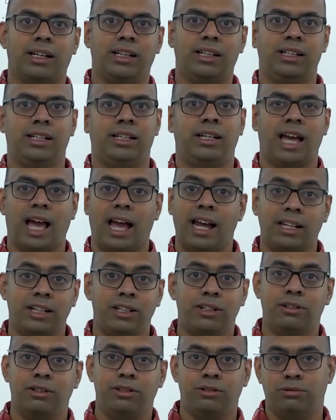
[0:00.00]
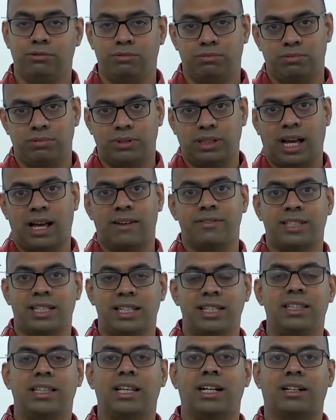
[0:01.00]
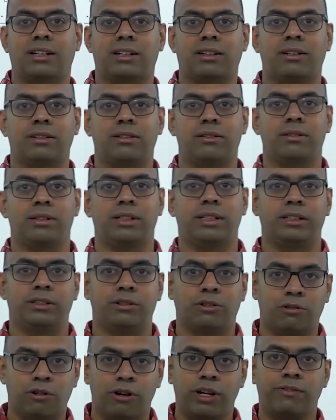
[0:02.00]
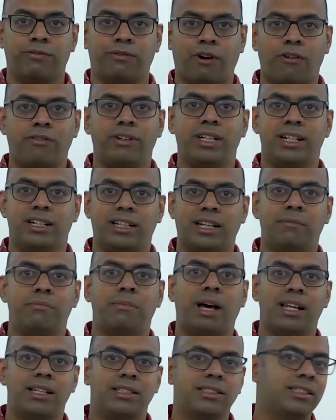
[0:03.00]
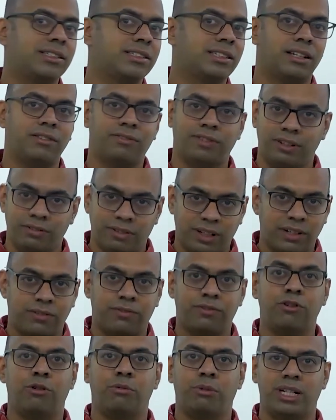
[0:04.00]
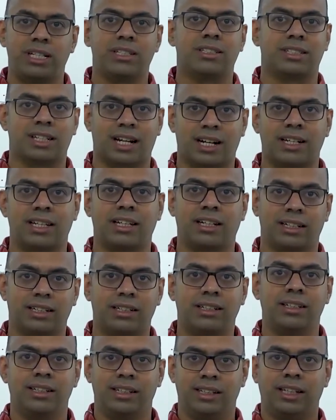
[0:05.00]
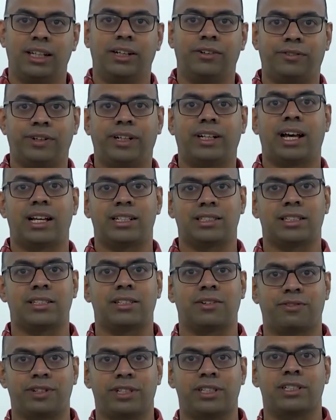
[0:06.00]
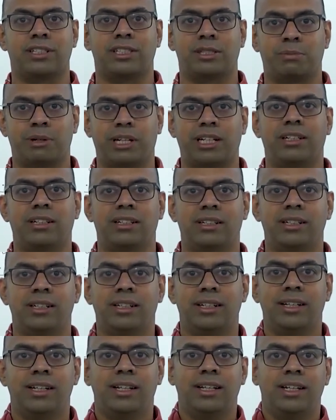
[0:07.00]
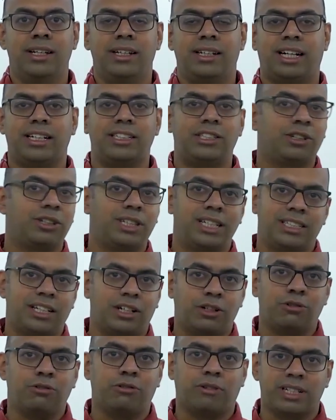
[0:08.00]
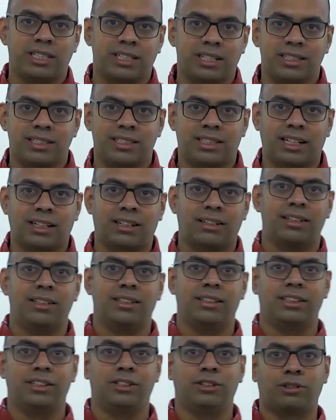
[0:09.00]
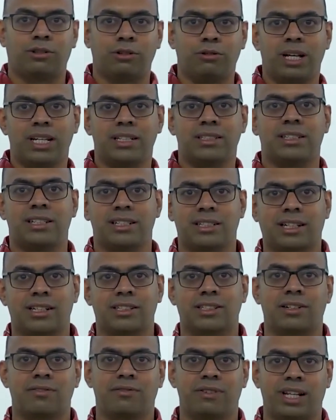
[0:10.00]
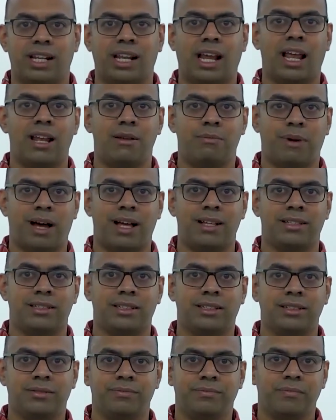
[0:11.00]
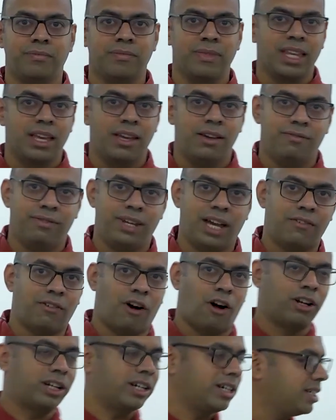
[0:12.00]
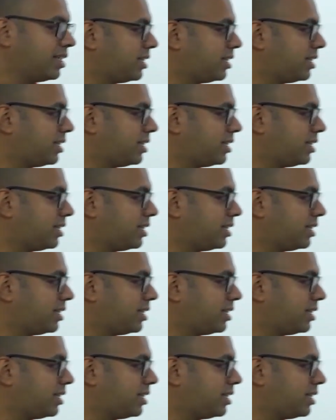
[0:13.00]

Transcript: And you have seen that going forward it can balance itself even if nobody is riding it, if it has a sufficient speed. Right? So these are two questions that today's discussion will help answer. We have already